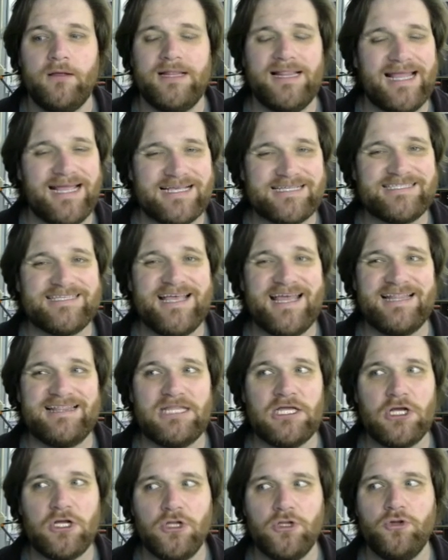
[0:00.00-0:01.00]
Like I said,
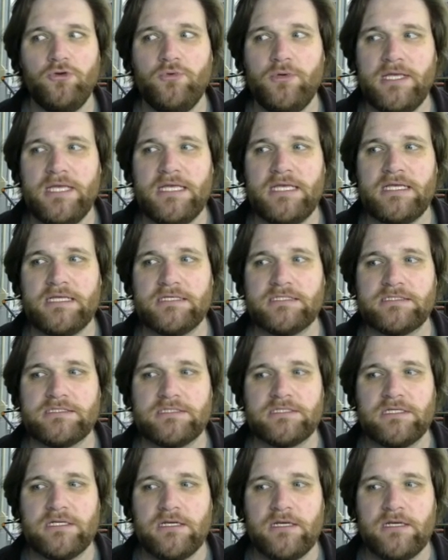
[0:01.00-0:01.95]
the clue is